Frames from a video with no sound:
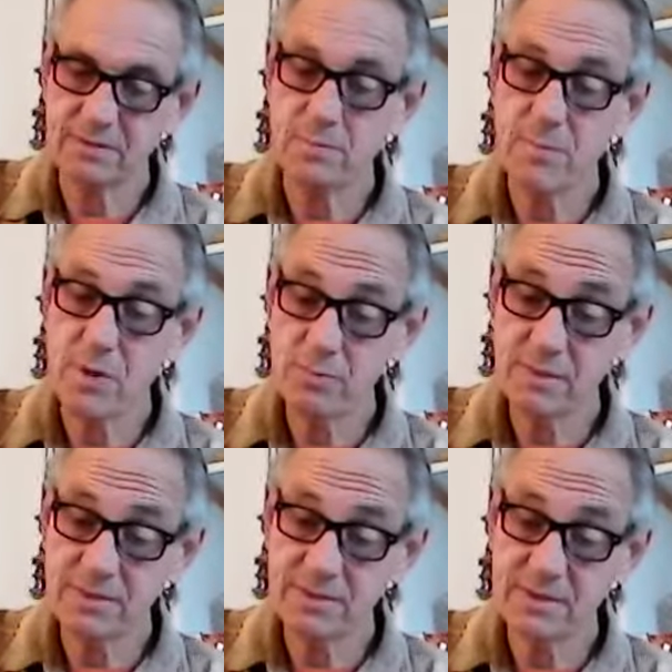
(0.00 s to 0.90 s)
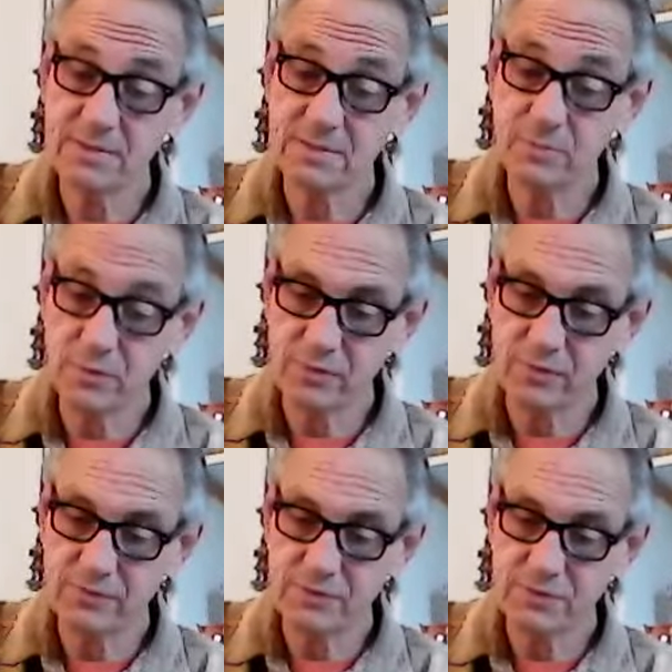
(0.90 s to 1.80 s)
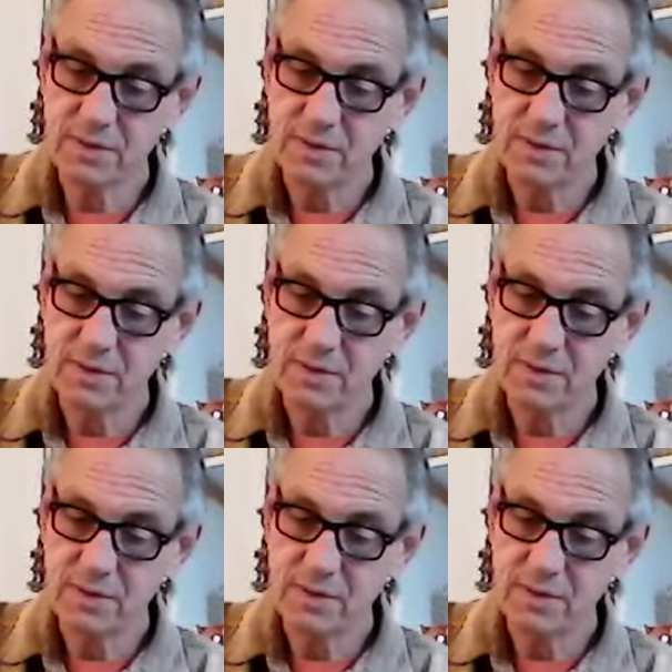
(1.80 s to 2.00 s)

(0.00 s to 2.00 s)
moment it moves,